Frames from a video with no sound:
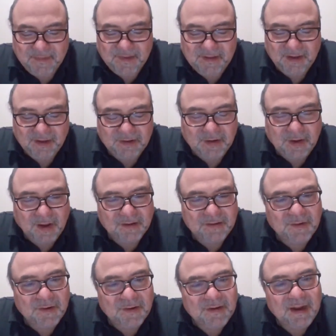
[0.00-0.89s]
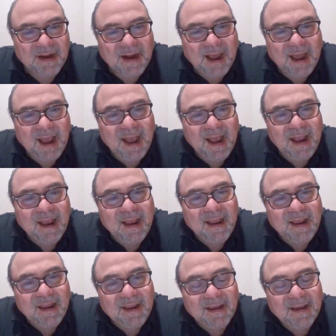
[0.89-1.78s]
still talk to her
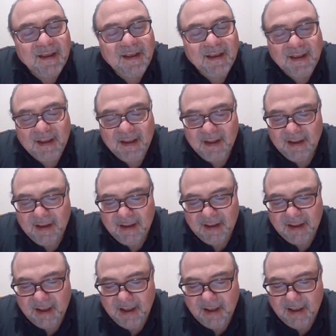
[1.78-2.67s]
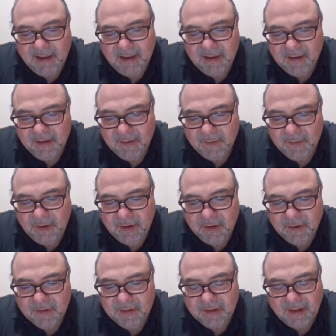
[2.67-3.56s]
today, and
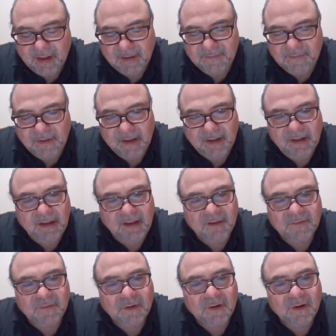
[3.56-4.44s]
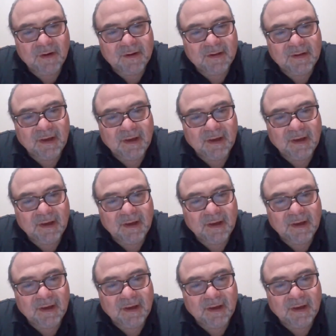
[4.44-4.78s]
you know, still have feelings for her.